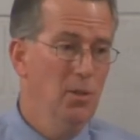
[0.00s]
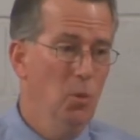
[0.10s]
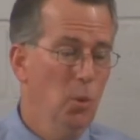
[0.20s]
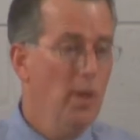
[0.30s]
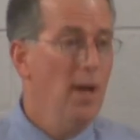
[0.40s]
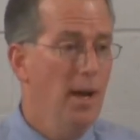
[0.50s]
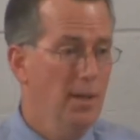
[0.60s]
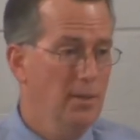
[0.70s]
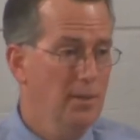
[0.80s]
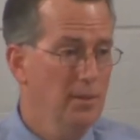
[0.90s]
or
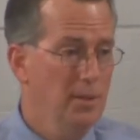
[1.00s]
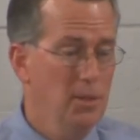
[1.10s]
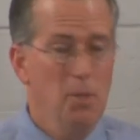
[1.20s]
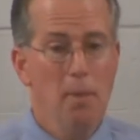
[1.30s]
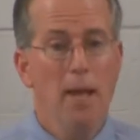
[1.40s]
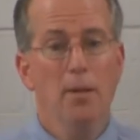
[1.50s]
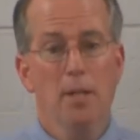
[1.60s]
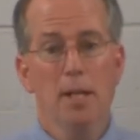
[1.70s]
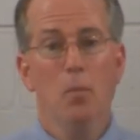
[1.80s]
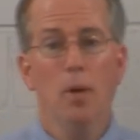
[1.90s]
not? Does it matter to
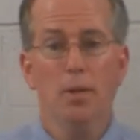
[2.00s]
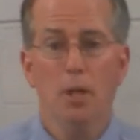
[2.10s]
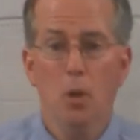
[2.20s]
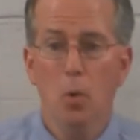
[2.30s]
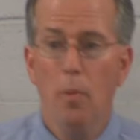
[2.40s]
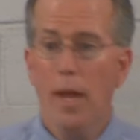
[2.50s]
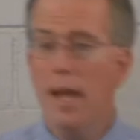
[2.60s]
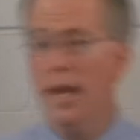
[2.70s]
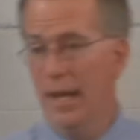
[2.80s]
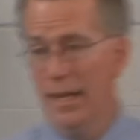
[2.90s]
Him whether you
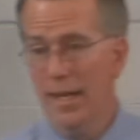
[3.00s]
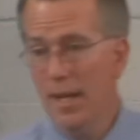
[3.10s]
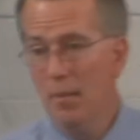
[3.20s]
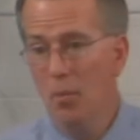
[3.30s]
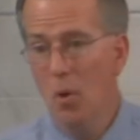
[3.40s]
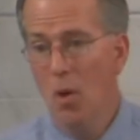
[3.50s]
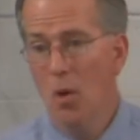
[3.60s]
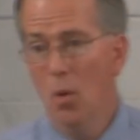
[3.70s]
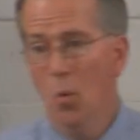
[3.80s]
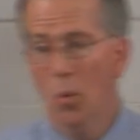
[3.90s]
obey Him
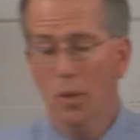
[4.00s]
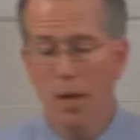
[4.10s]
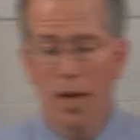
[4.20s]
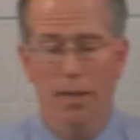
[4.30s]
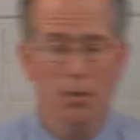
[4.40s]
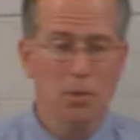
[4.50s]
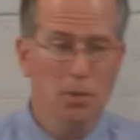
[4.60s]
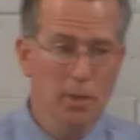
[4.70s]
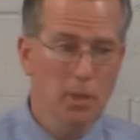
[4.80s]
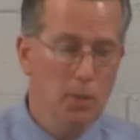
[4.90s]
or not? Now,
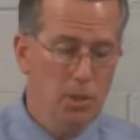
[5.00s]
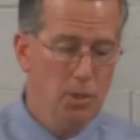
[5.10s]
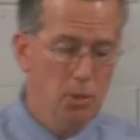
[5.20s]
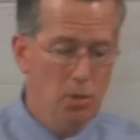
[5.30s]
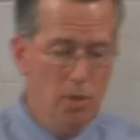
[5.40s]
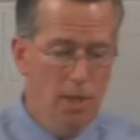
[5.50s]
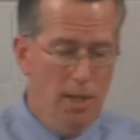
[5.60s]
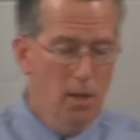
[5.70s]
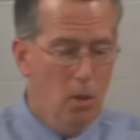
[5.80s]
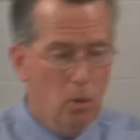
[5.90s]
certainly Christians
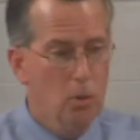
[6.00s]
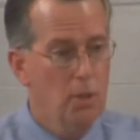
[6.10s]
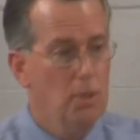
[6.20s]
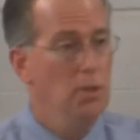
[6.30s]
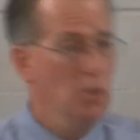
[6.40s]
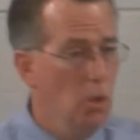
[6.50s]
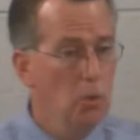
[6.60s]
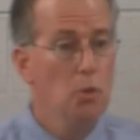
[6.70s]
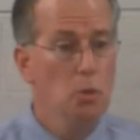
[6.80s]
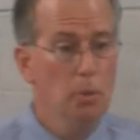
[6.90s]
all Christians, all
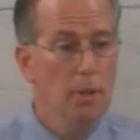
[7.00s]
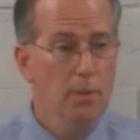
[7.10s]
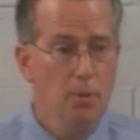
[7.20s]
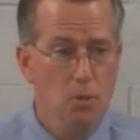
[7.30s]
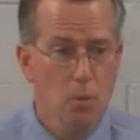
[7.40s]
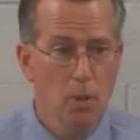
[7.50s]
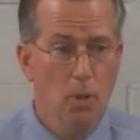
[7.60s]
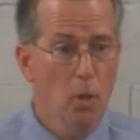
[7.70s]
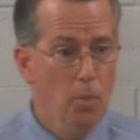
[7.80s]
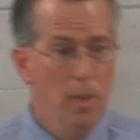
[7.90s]
true believers
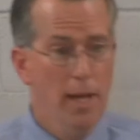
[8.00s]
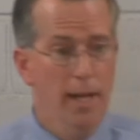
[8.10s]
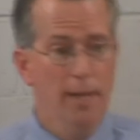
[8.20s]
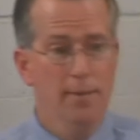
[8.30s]
will obey.